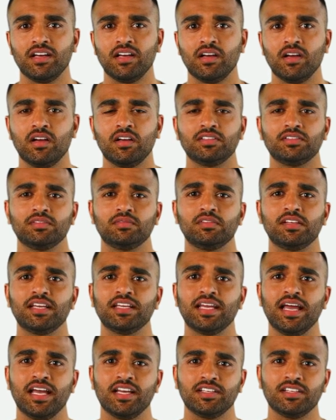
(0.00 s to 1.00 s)
Also
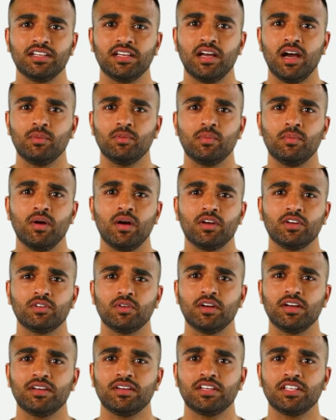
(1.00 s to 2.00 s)
reattach the upper ball
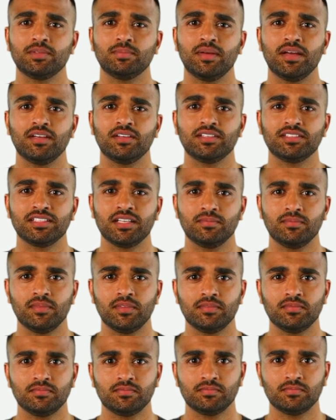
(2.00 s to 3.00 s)
joint to the spindle assembly.